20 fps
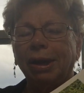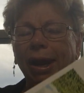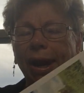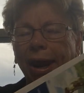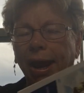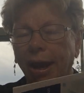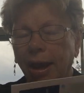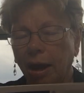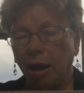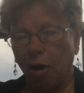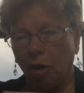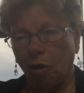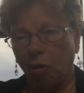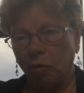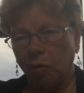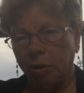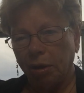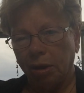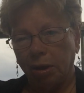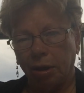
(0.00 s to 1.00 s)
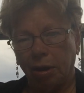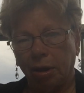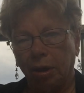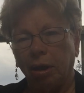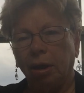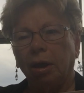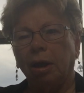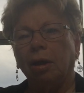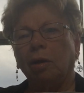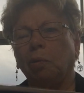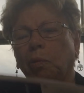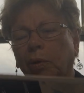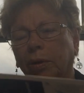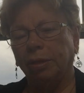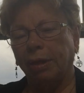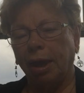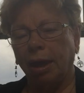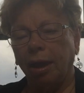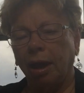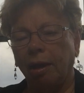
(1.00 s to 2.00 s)
now, what
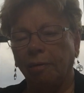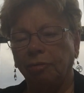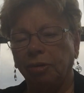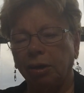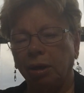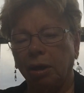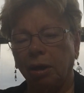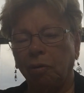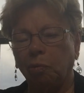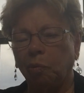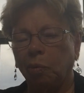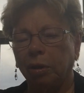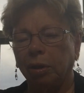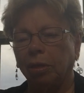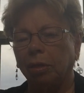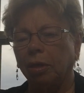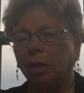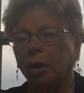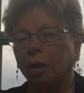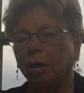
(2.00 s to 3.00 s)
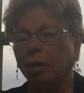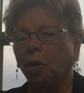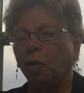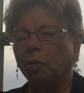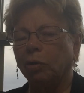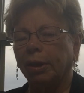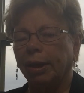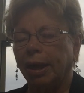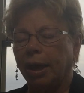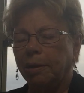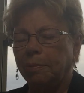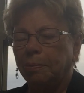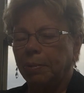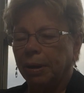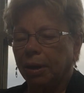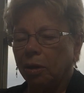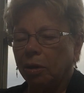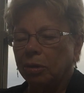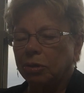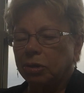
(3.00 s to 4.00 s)
they have done with Colette,
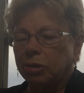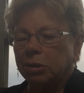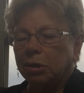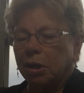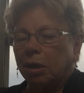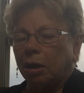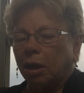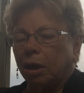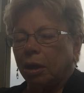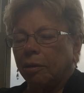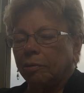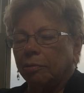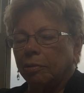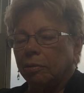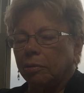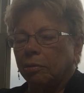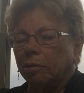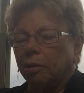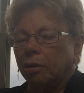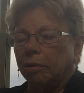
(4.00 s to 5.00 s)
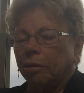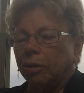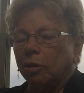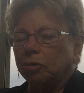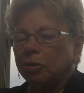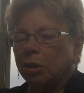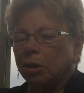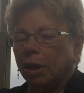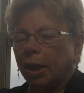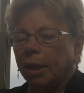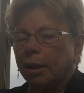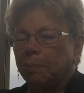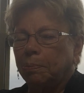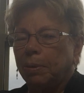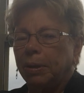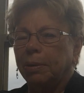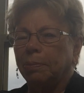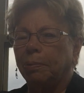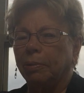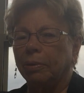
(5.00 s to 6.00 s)
because there's a lot of
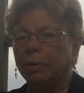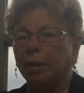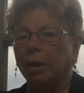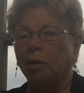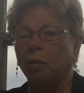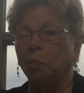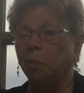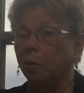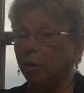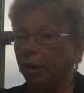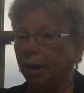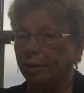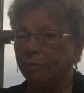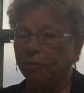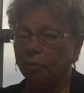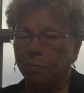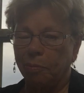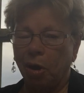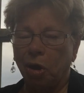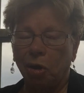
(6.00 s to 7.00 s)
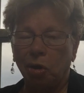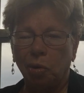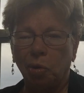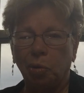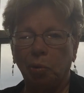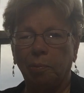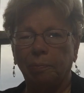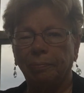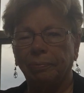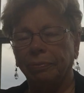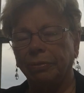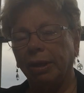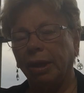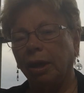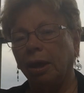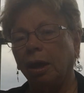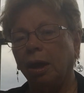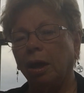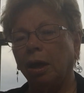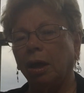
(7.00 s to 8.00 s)
people that are working from home,
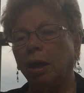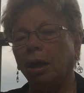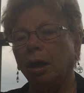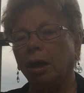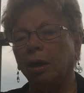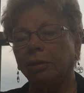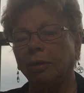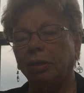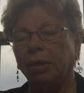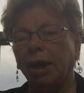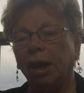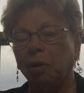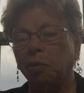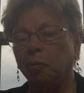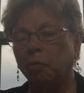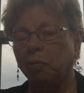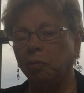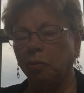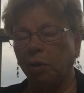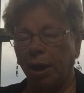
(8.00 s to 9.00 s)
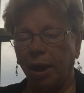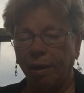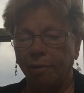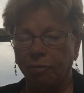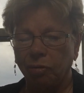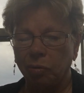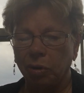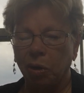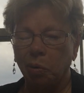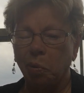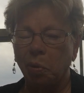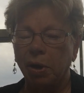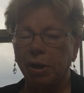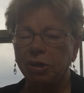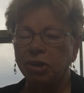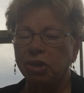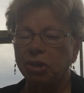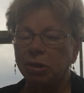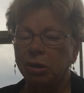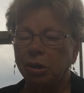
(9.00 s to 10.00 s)
they have
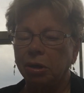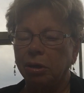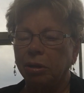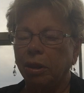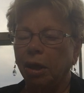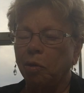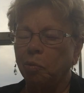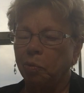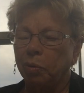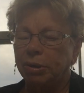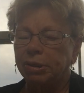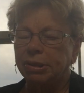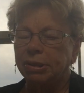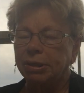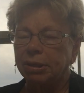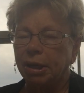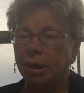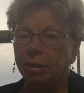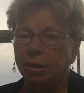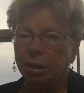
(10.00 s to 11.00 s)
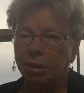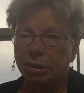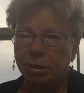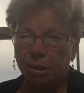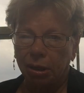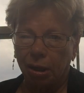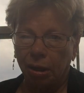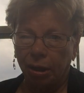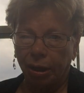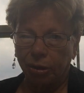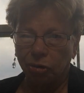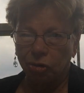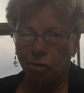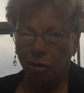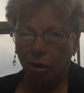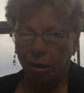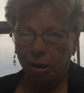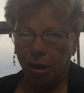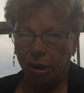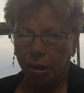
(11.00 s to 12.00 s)
requested that we send this
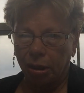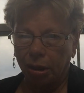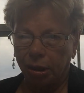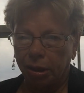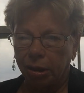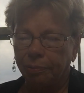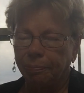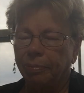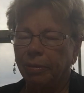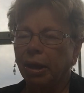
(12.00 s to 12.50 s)
electronically.